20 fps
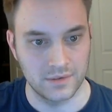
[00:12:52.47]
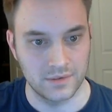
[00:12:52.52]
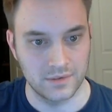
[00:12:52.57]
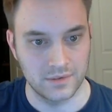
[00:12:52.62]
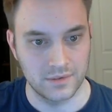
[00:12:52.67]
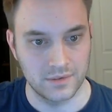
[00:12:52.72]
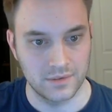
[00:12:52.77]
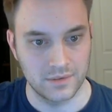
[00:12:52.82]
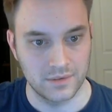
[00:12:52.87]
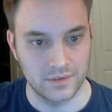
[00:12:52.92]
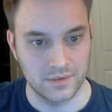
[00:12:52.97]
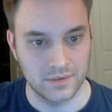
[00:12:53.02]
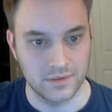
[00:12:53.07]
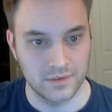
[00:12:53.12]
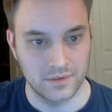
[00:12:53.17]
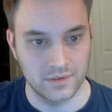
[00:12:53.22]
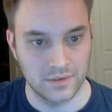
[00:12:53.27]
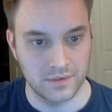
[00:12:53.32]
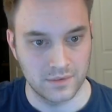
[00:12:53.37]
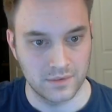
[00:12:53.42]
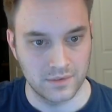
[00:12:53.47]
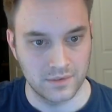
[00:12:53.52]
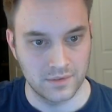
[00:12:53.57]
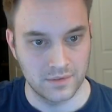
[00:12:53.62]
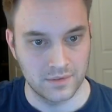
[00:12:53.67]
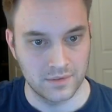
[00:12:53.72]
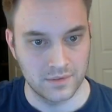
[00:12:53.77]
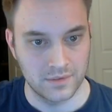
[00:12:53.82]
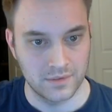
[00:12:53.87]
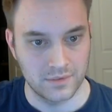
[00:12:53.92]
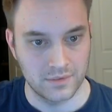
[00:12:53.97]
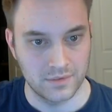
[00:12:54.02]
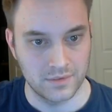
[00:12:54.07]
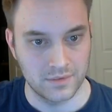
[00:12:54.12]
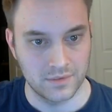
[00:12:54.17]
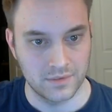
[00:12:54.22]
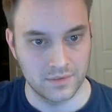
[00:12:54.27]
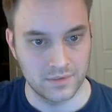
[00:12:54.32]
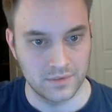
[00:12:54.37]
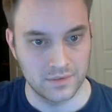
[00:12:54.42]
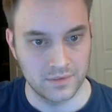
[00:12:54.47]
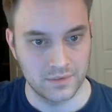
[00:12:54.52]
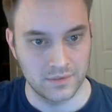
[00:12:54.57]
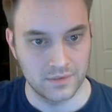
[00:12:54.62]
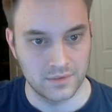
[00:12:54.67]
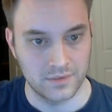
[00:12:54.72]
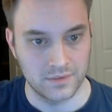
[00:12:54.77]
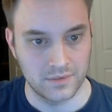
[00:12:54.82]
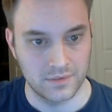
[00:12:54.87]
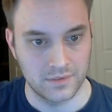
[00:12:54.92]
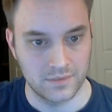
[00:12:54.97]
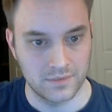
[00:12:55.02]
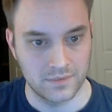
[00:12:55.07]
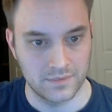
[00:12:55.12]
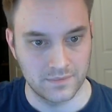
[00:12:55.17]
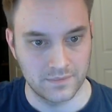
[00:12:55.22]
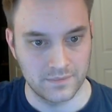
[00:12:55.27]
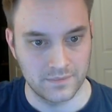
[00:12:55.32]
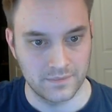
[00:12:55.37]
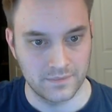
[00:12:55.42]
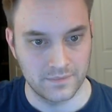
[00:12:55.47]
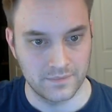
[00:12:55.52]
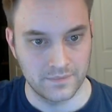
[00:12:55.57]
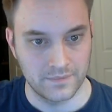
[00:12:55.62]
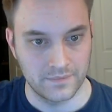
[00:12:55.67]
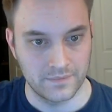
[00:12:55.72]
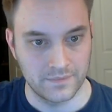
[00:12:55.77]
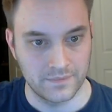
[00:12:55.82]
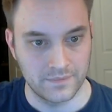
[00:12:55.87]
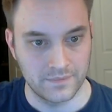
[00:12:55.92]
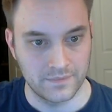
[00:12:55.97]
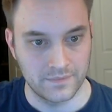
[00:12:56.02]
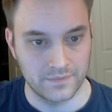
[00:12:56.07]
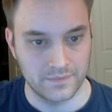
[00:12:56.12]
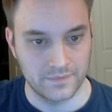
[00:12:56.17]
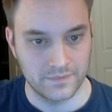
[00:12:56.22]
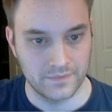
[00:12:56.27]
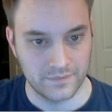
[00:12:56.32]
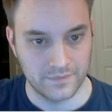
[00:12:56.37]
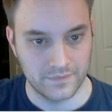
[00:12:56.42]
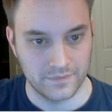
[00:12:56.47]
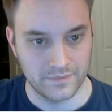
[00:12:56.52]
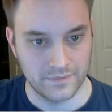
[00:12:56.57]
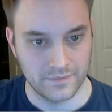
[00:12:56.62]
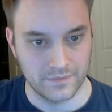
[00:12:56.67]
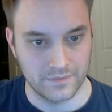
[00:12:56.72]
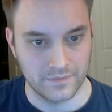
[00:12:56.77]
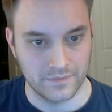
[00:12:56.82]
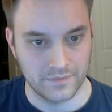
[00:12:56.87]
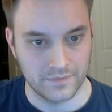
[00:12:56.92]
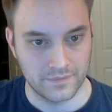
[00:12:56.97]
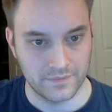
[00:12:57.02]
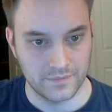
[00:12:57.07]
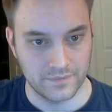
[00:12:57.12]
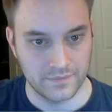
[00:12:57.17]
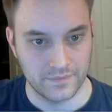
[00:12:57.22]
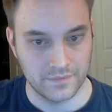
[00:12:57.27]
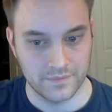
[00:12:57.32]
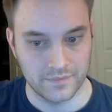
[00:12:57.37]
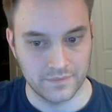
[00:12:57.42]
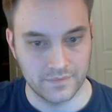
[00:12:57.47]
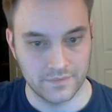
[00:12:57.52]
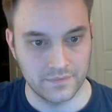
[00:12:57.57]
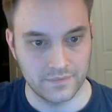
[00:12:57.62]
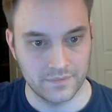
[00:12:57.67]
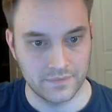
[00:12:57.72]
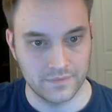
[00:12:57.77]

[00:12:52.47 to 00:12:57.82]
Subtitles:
(silence)